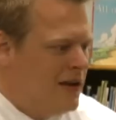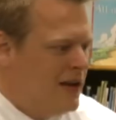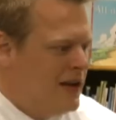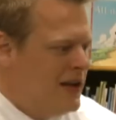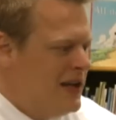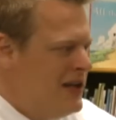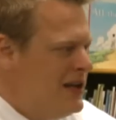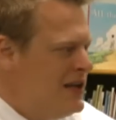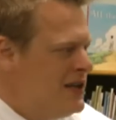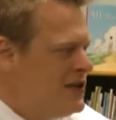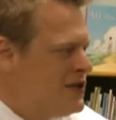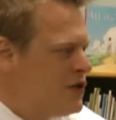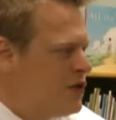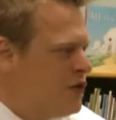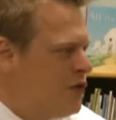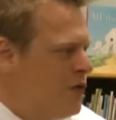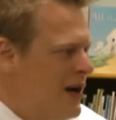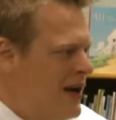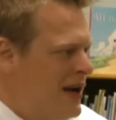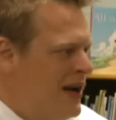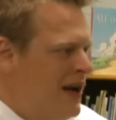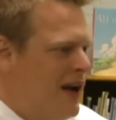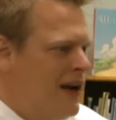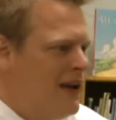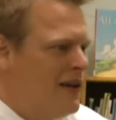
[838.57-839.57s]
he's
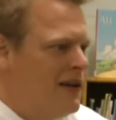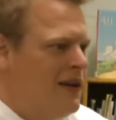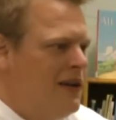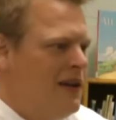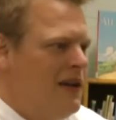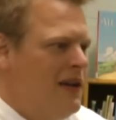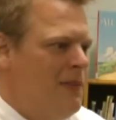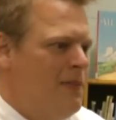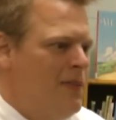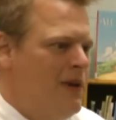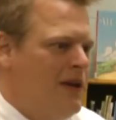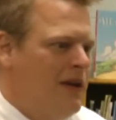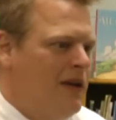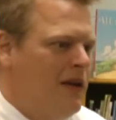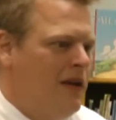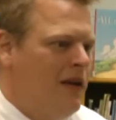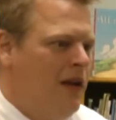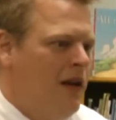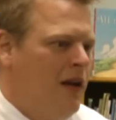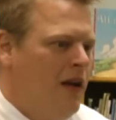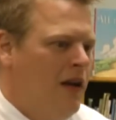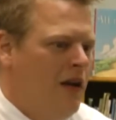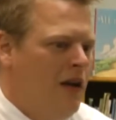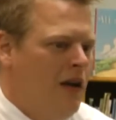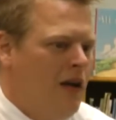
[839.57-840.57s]
great on keeping
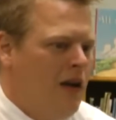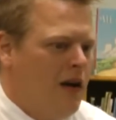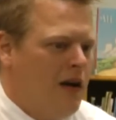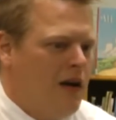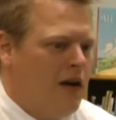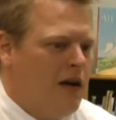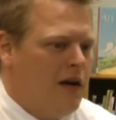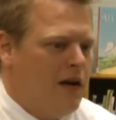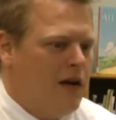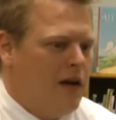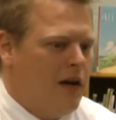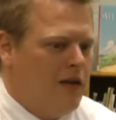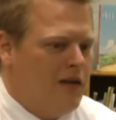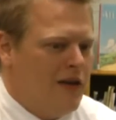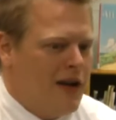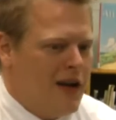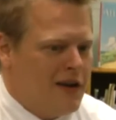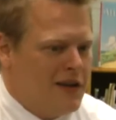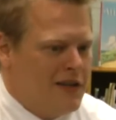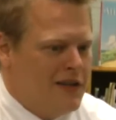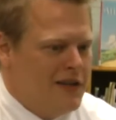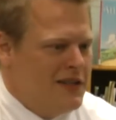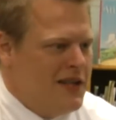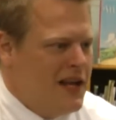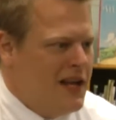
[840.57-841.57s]
a lot
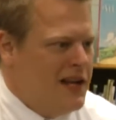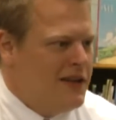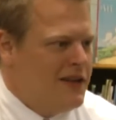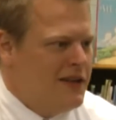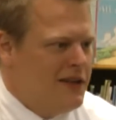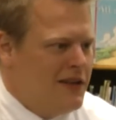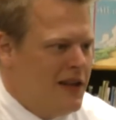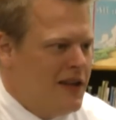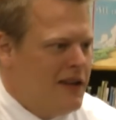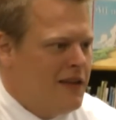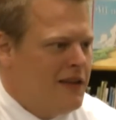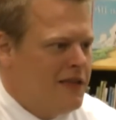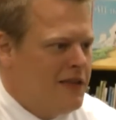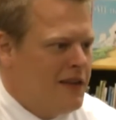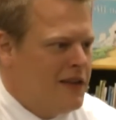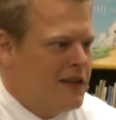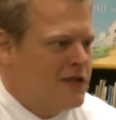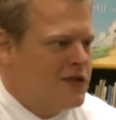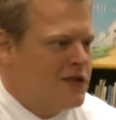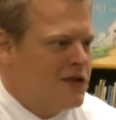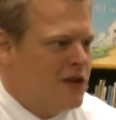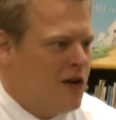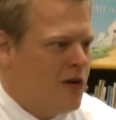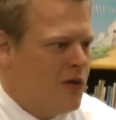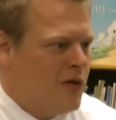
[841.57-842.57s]
of the day-to-day
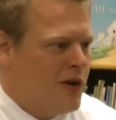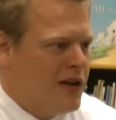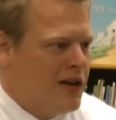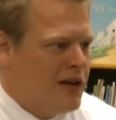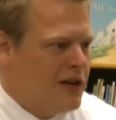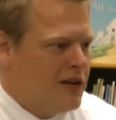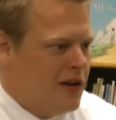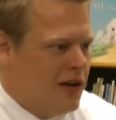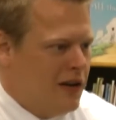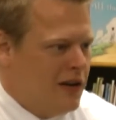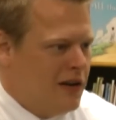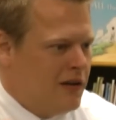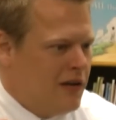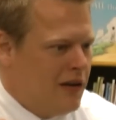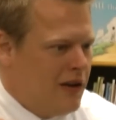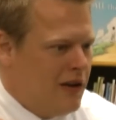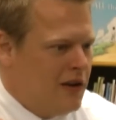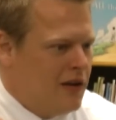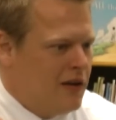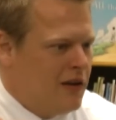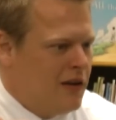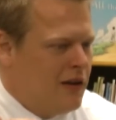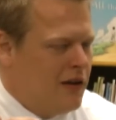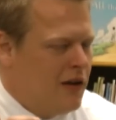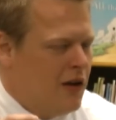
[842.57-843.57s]
things going,
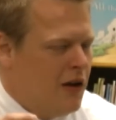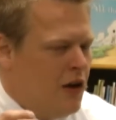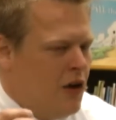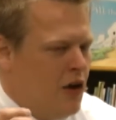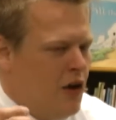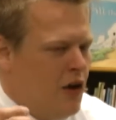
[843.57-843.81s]
and